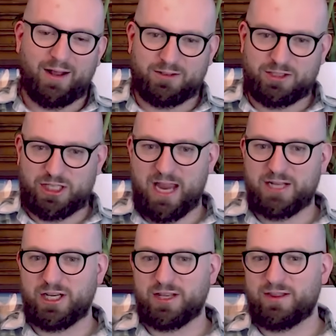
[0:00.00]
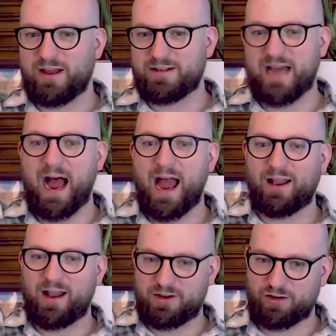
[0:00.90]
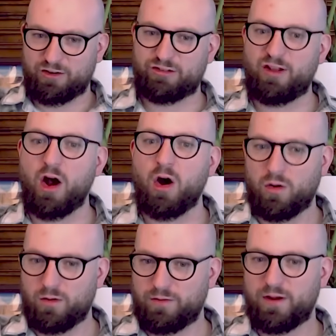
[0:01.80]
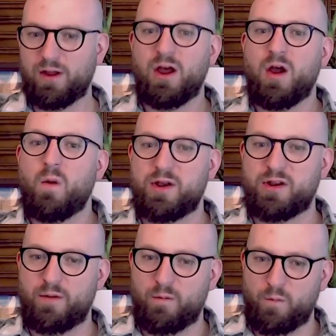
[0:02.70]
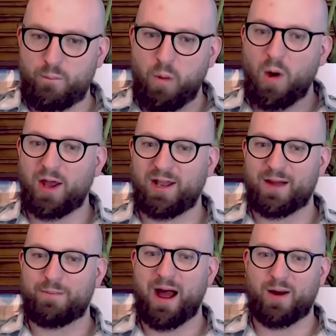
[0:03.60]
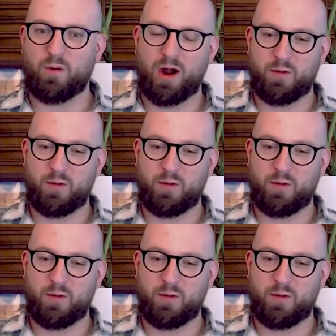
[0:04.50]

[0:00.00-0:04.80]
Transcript: changing the dial on your stove when you're boiling a pot of water.